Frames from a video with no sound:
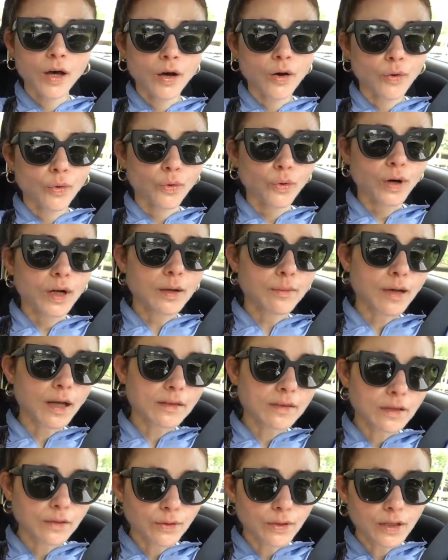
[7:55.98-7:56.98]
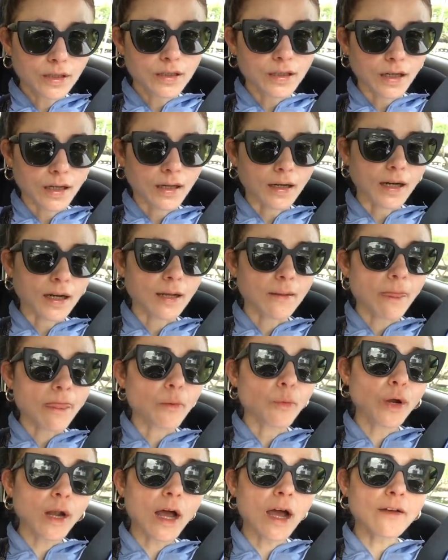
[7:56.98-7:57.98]
what about the ordinary?
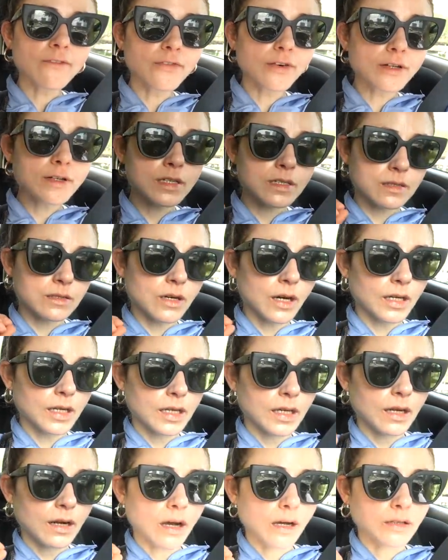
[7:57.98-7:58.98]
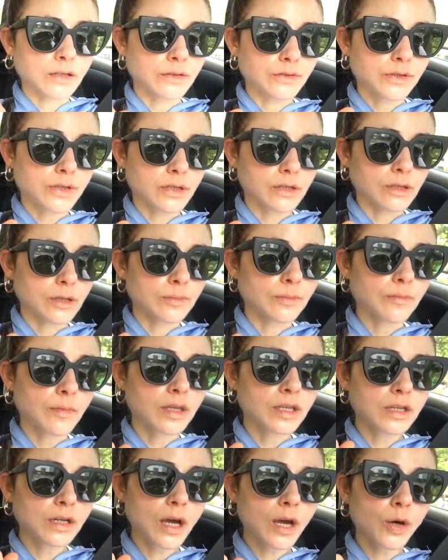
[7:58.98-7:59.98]
When I first started on
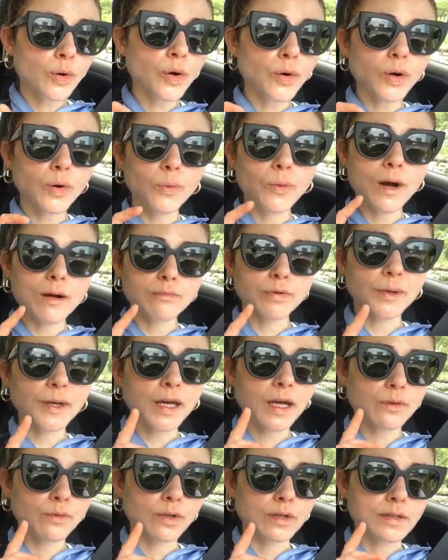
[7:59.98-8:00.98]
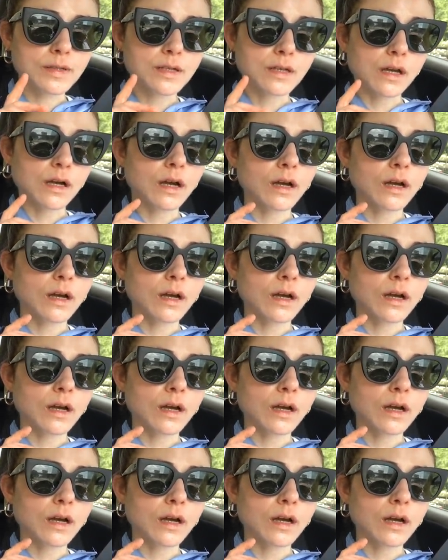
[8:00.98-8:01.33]
YouTube, you know what brand was